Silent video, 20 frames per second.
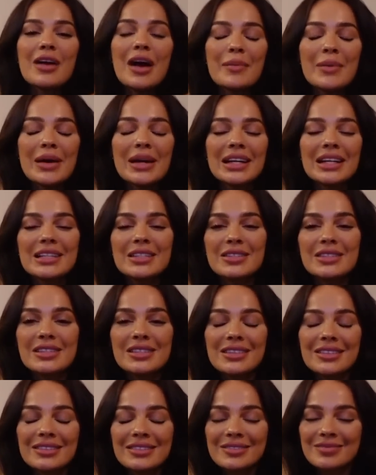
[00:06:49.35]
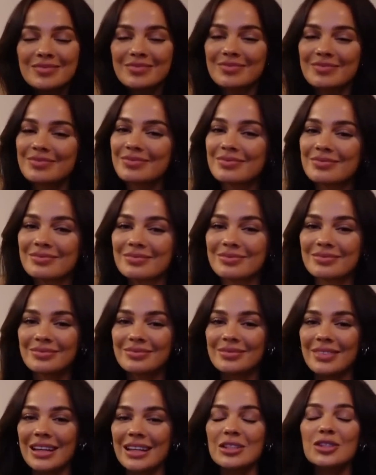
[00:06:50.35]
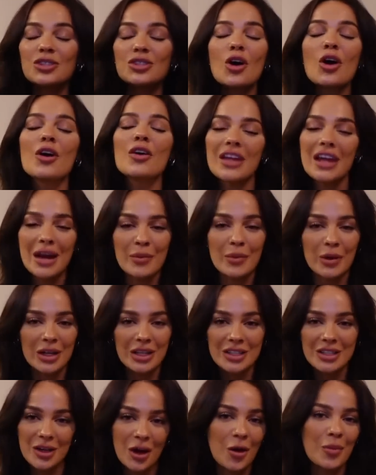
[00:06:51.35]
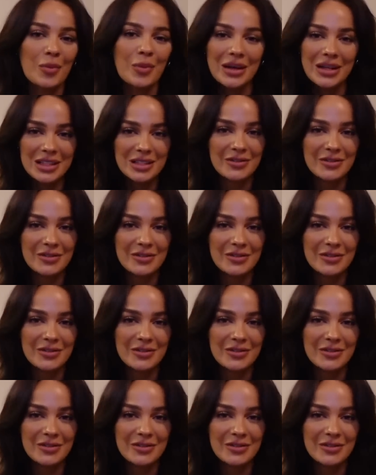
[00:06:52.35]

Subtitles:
I mean, it's shorter than I wanted to go, but it's